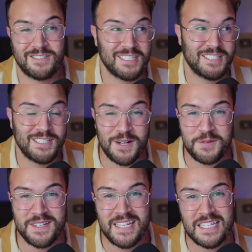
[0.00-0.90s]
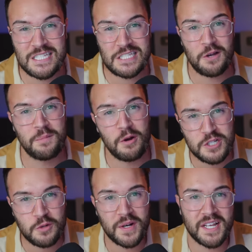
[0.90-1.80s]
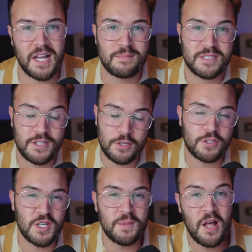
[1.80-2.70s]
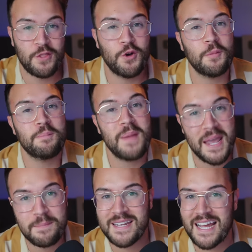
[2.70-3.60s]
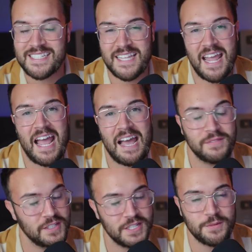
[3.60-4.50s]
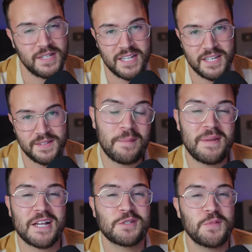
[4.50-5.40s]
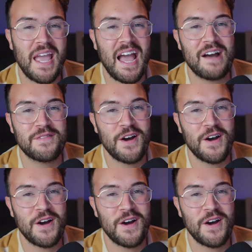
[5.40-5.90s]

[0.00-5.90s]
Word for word: just don't need slow motion when it comes to YouTube, though it may be nice to have, you don't need it. Up next, we have